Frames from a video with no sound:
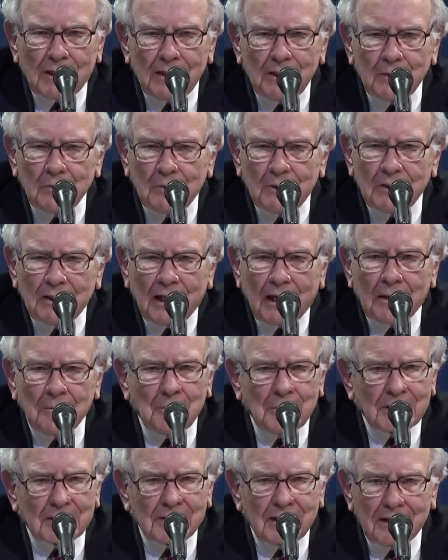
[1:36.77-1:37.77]
you would
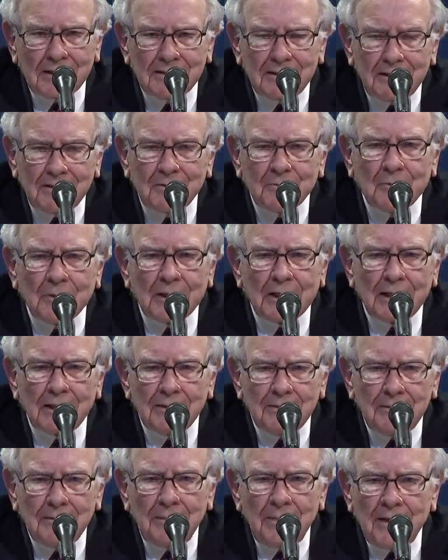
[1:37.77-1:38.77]
not pick 1920.